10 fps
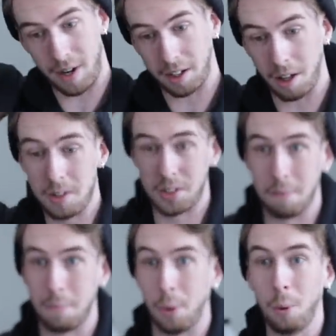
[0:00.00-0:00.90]
my clothes in
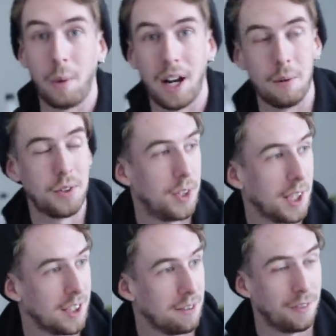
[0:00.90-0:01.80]
the pool when I was
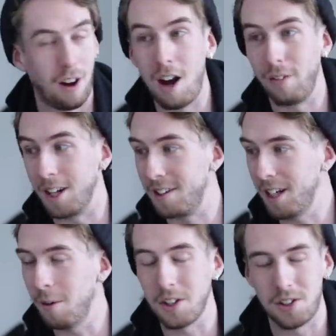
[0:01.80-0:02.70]
65, and I
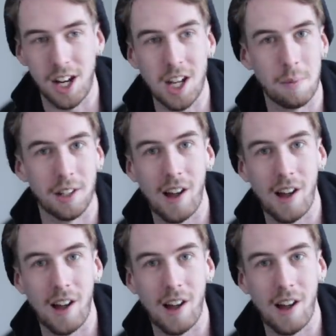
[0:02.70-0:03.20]
tell you what, it's changed my